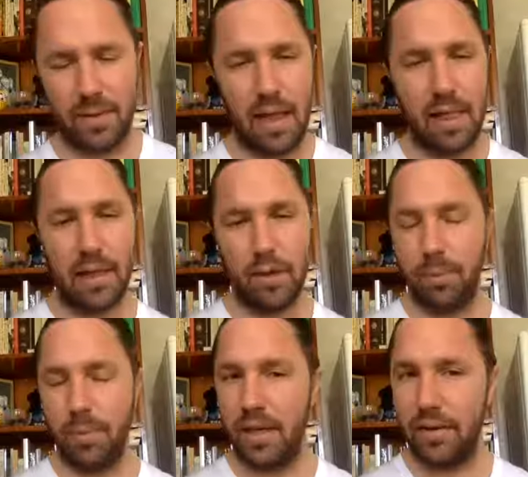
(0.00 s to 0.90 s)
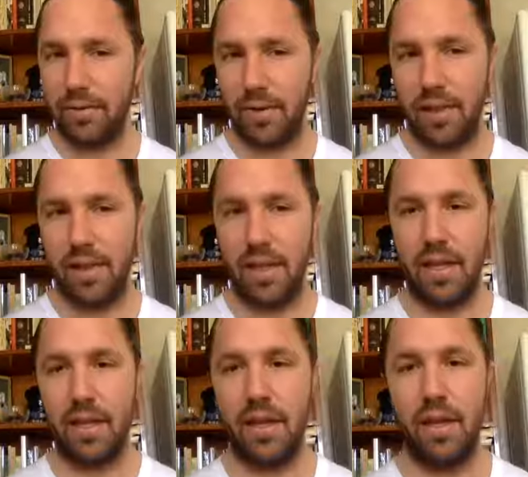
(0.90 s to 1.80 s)
A little bit different
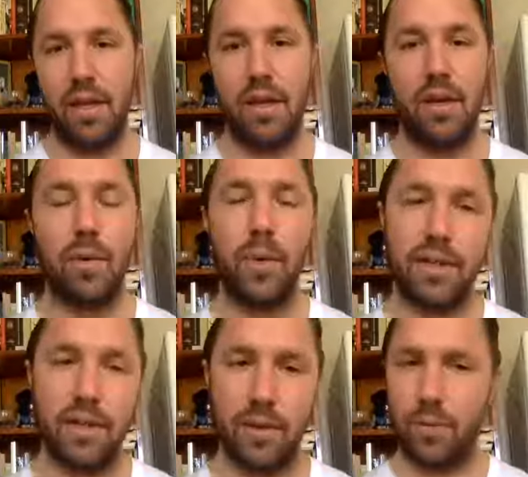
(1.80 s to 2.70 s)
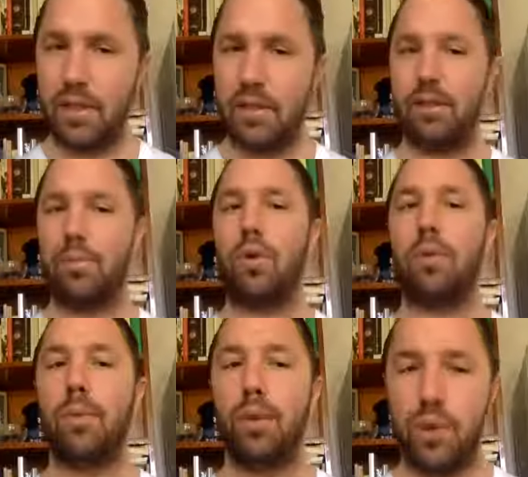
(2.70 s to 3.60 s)
than Rasa. Rasa is more
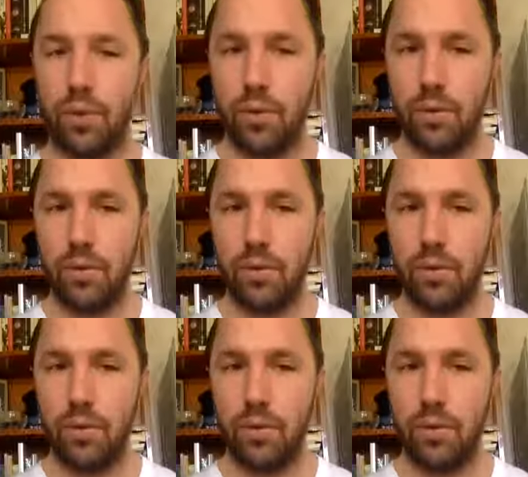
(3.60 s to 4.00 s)
emotional.